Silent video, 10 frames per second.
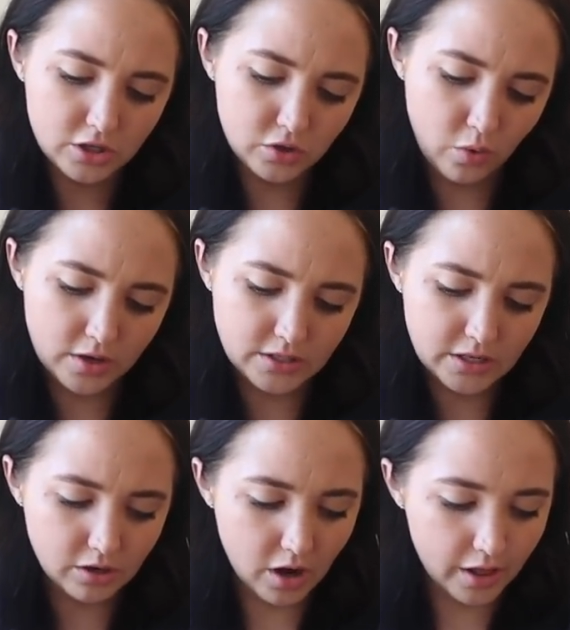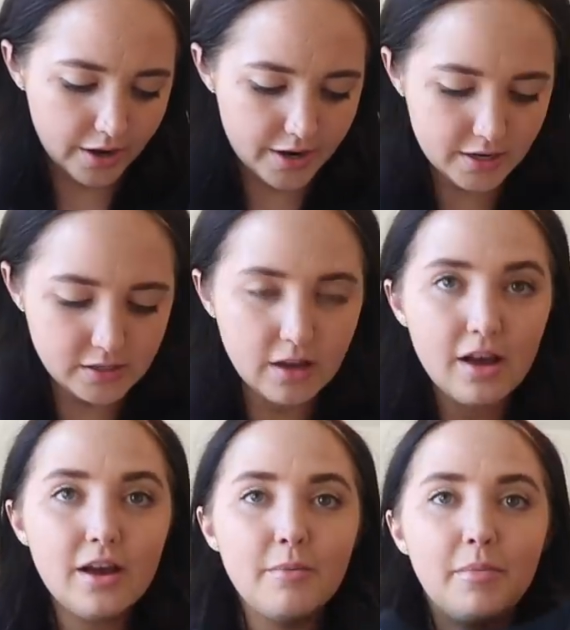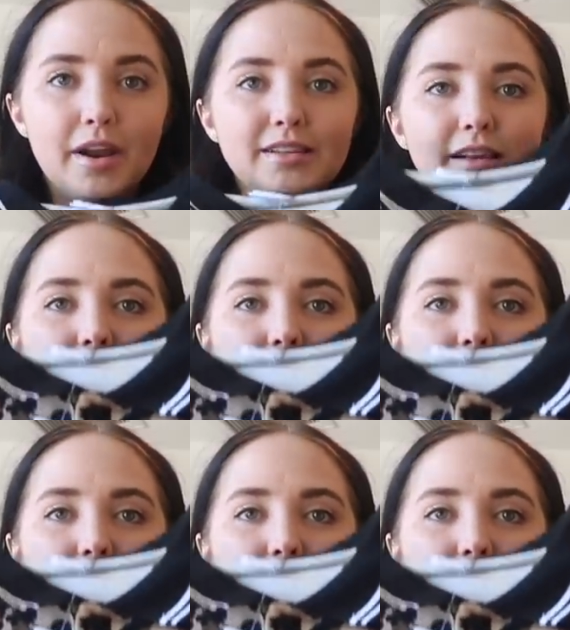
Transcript: twenty dollars. But it's